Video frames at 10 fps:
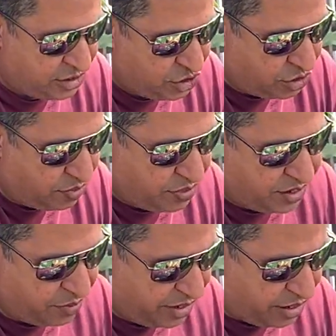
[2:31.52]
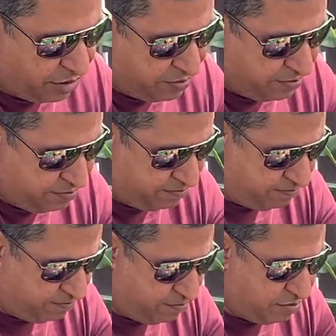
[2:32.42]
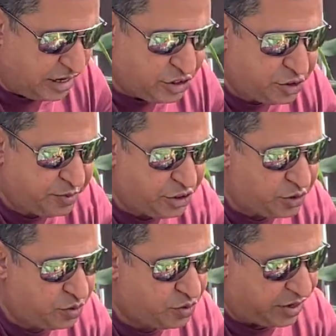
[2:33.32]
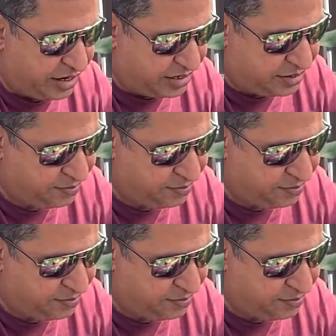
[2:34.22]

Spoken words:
So there we go. My suspicion was right.